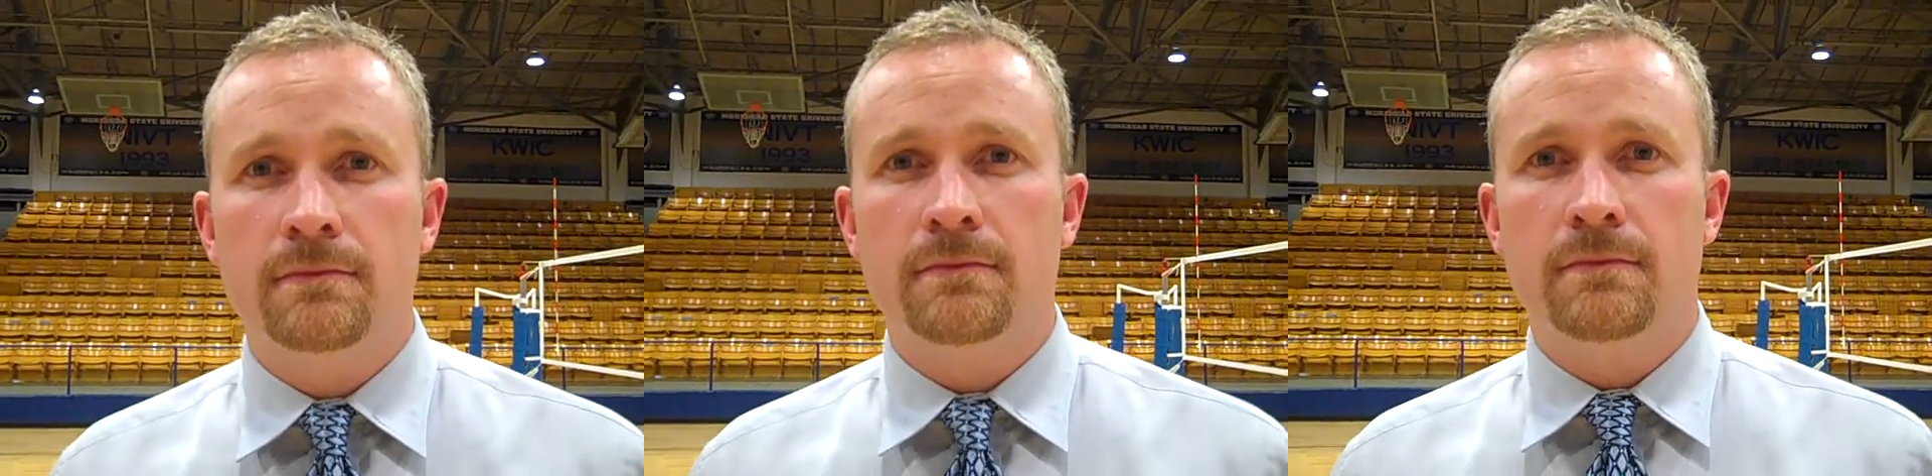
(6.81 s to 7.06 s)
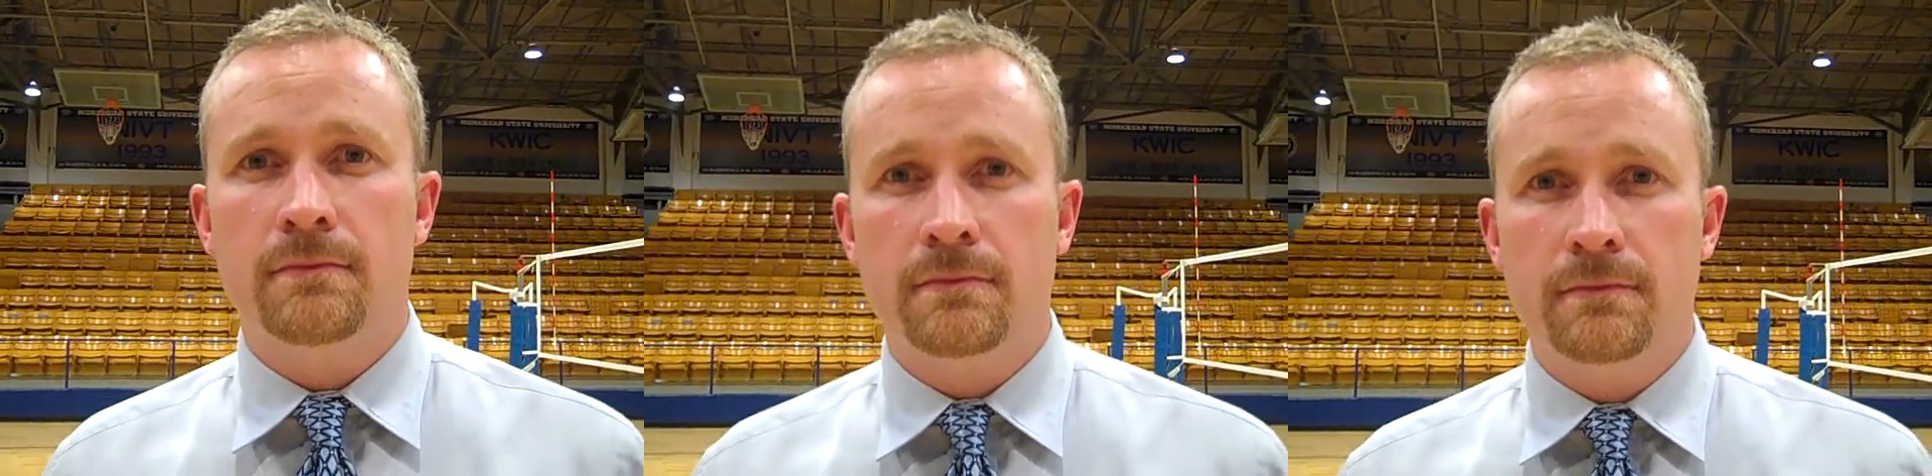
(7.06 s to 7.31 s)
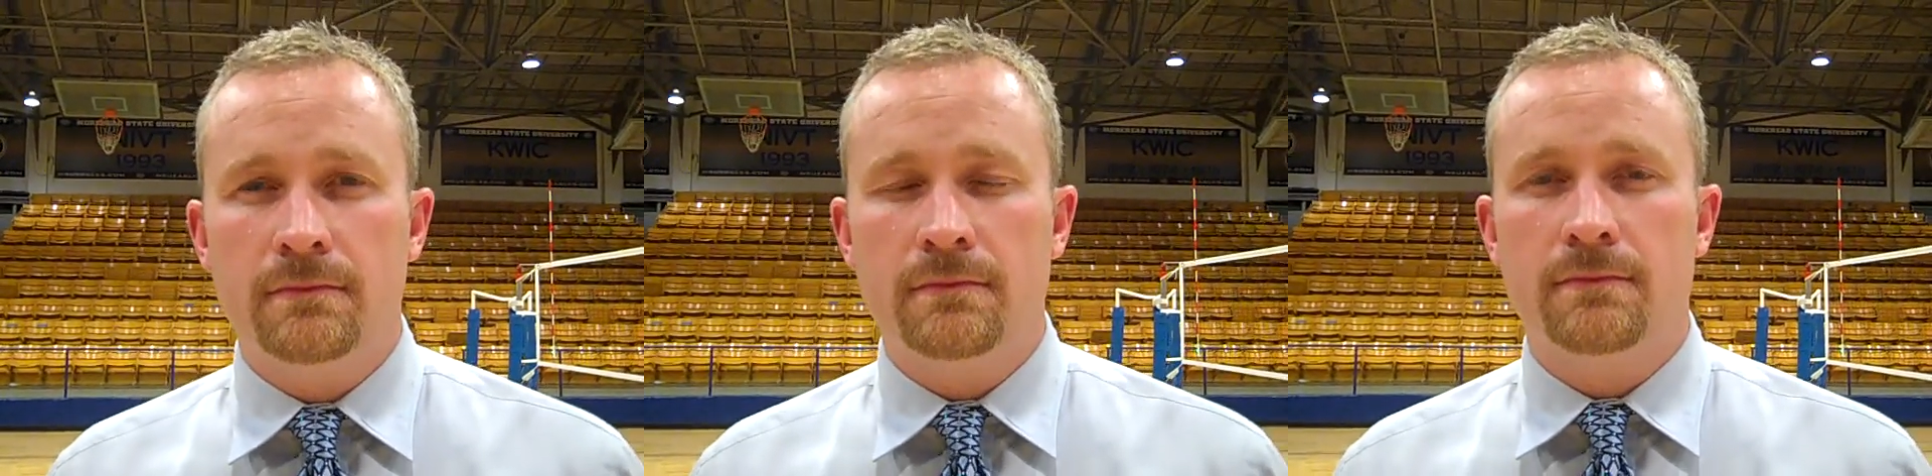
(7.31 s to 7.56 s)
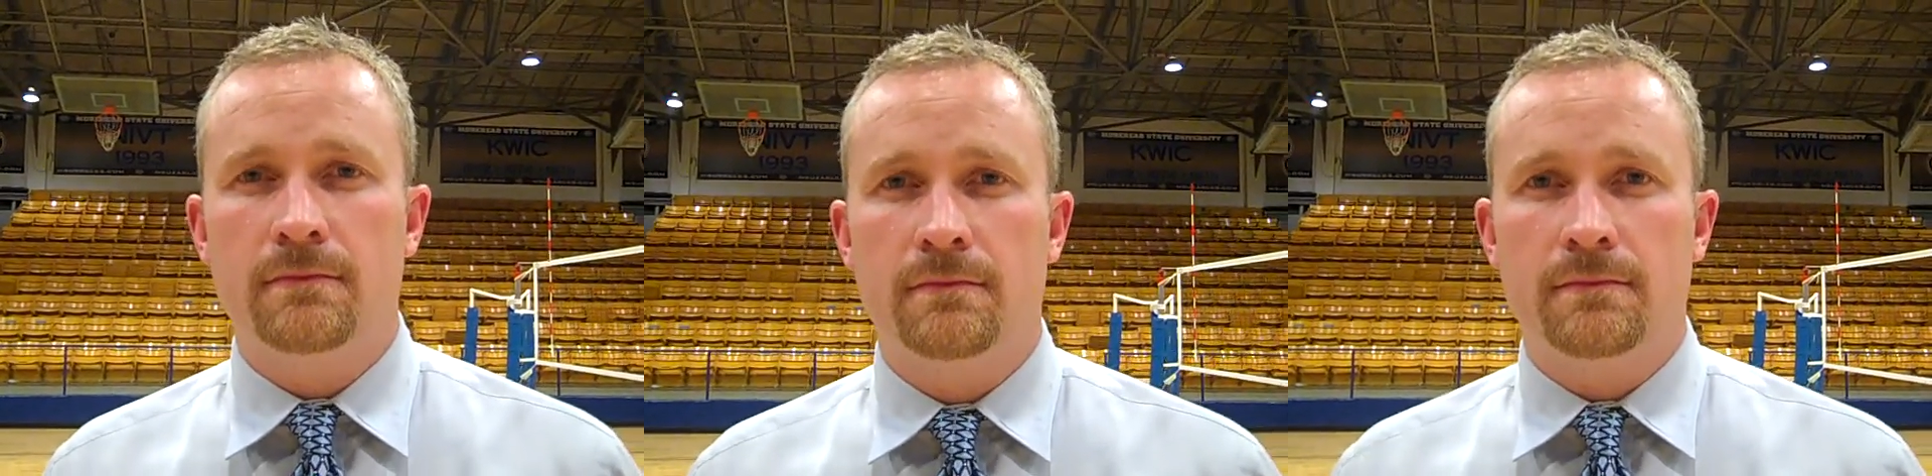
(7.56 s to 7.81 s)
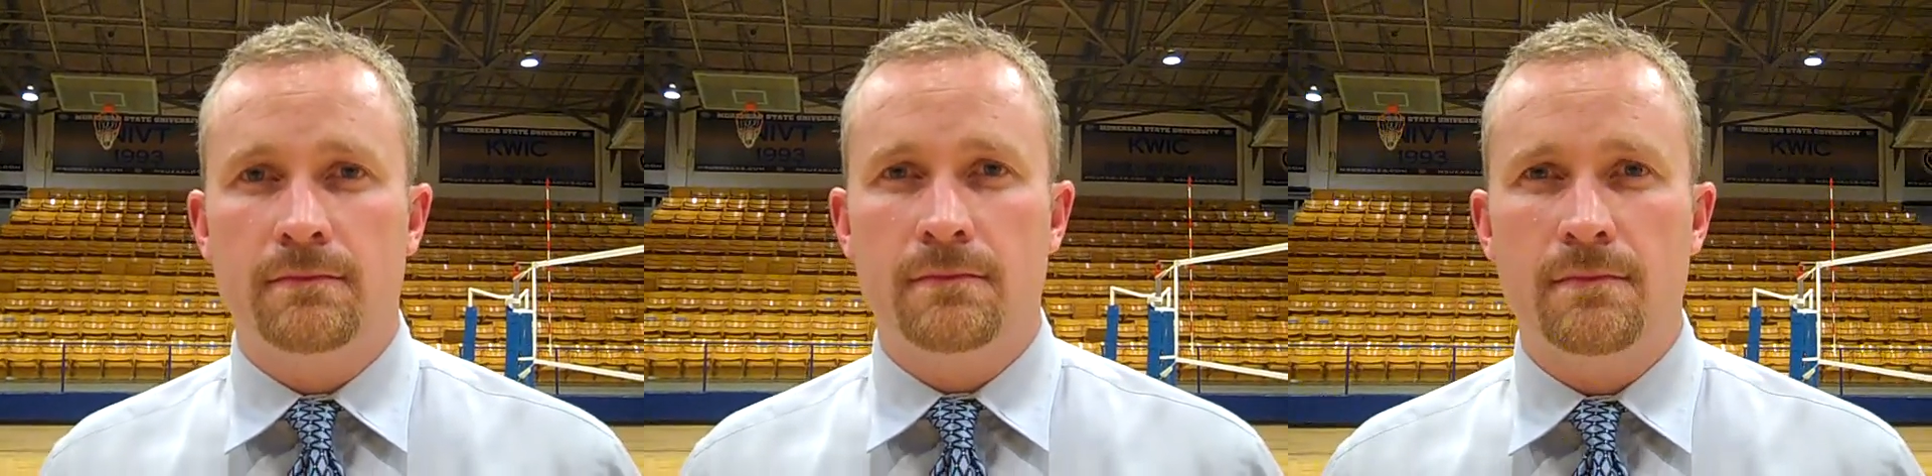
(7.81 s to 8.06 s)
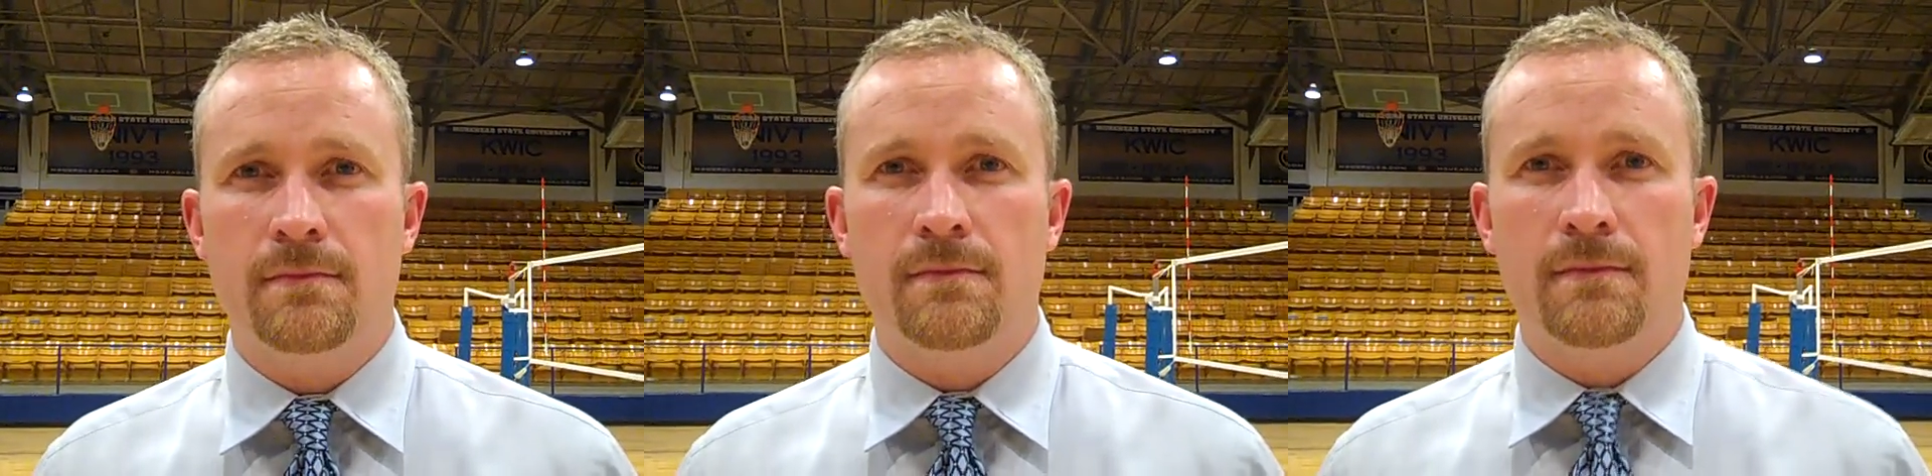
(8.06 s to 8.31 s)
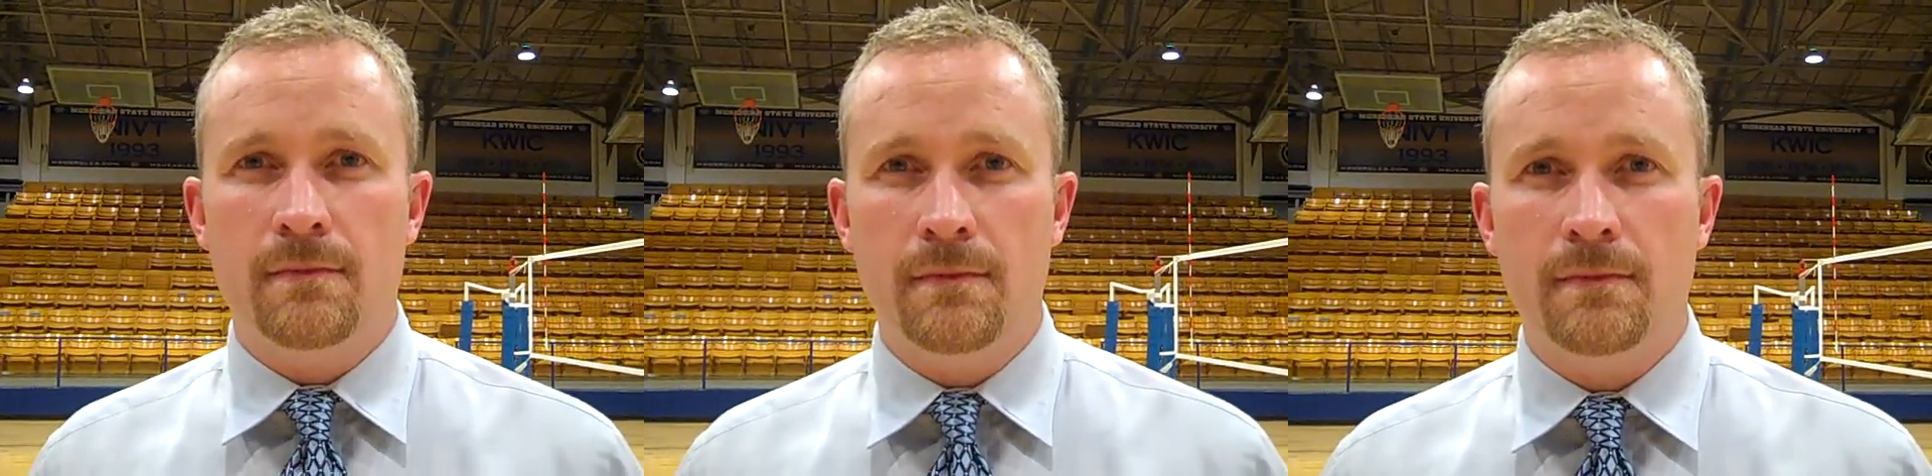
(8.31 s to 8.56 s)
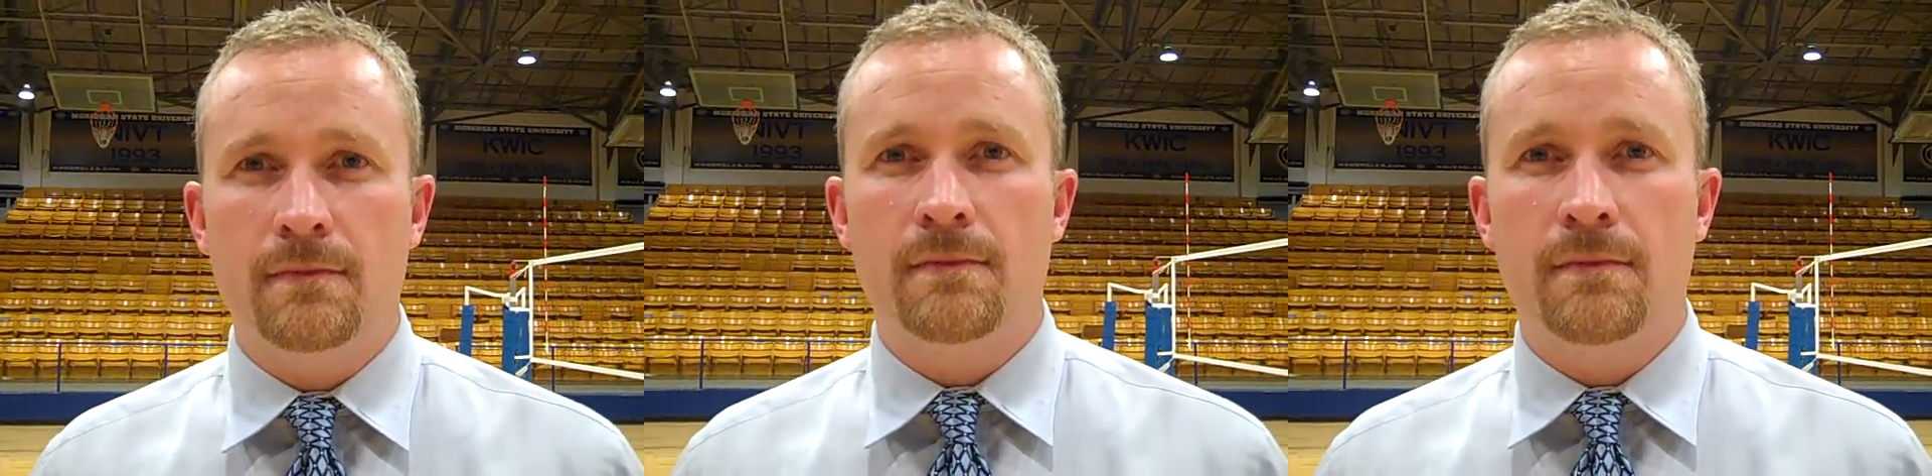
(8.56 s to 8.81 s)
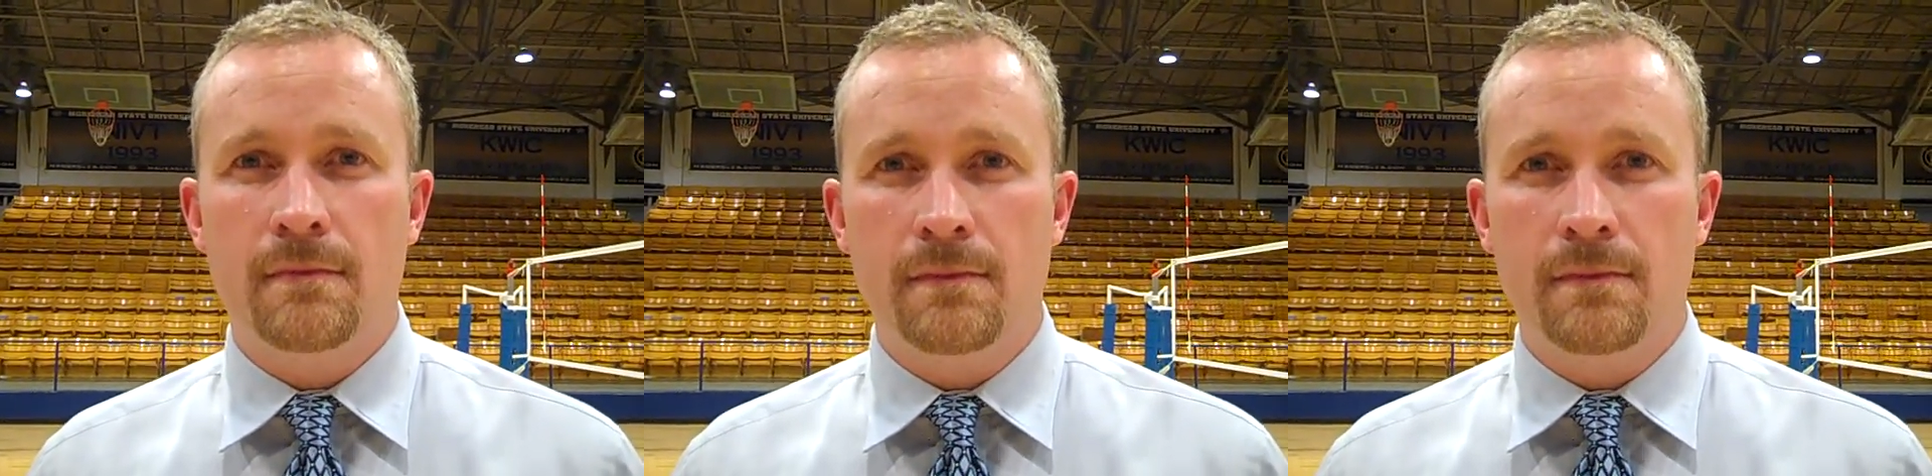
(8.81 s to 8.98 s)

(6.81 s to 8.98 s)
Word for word: how team played overall.